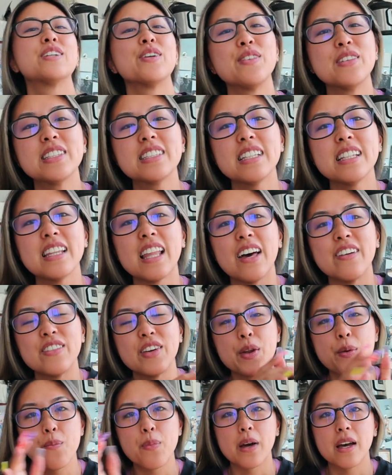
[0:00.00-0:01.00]
It's almost
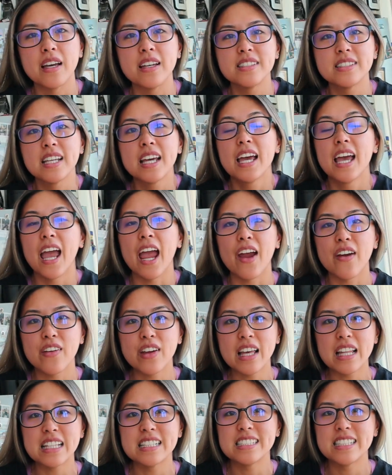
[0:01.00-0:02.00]
11, but
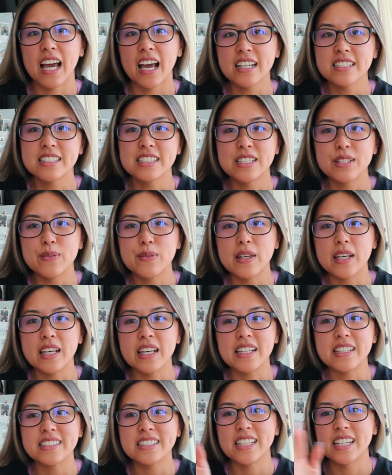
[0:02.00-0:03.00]
Ariella texted
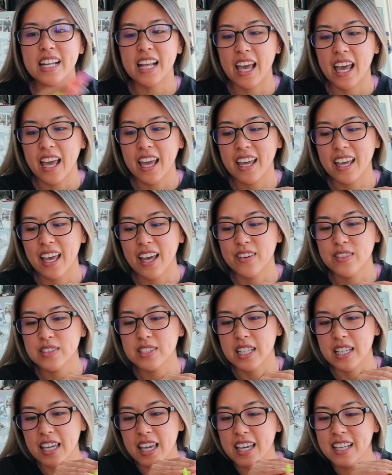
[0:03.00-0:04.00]
me today and
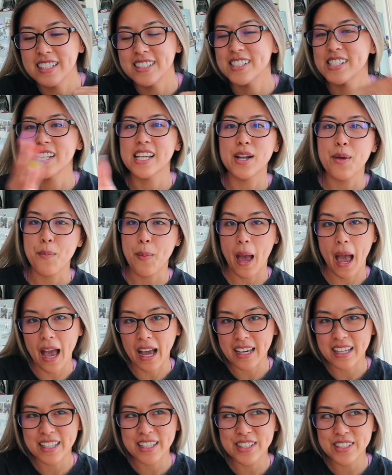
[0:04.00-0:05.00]
was like, hey, did you get a
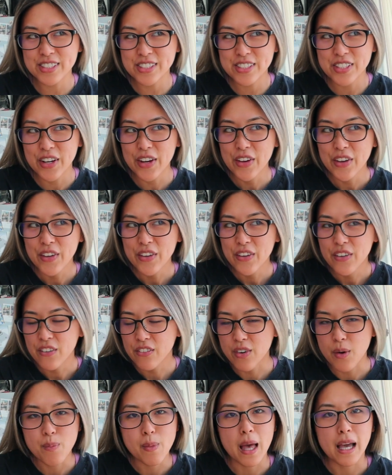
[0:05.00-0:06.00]
package
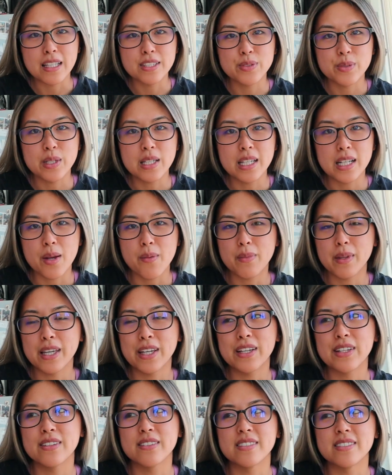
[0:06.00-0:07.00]
from last week? And I'm
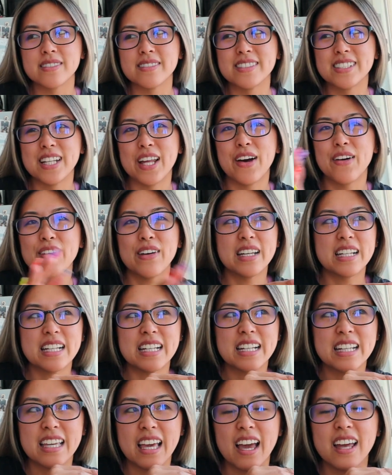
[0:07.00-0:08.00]
like, no, I
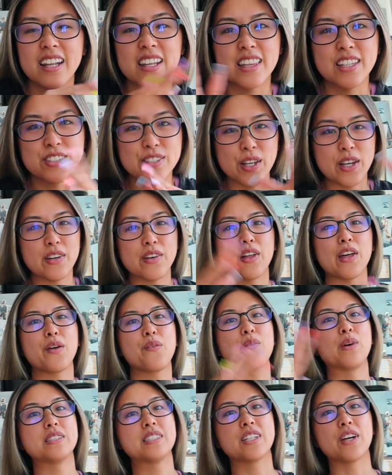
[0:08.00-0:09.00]
didn't get anything. So I
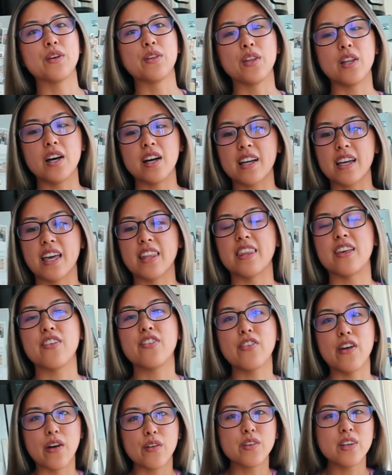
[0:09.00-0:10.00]
like went to go look, and they
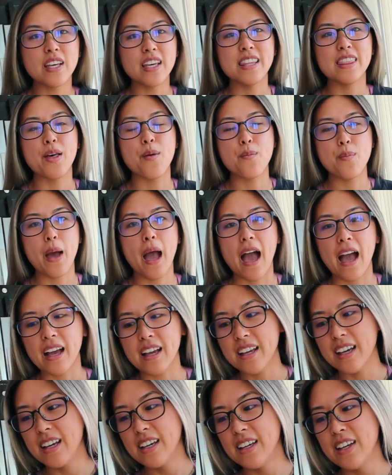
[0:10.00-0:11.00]
found it in the
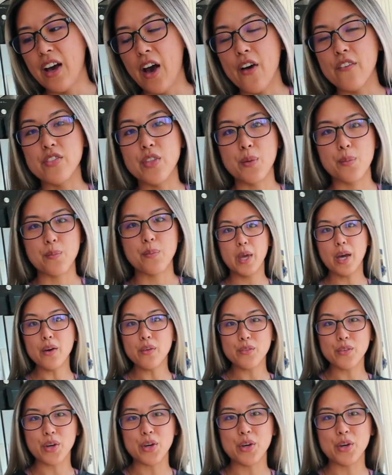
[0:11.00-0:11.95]
back of the mail